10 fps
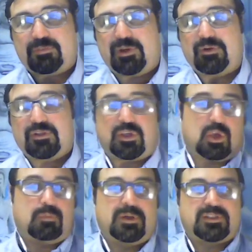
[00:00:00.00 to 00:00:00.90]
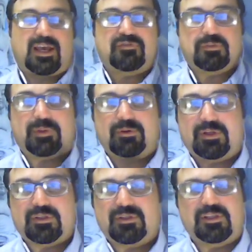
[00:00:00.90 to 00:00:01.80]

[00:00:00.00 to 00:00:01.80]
spirits, humans have spirits.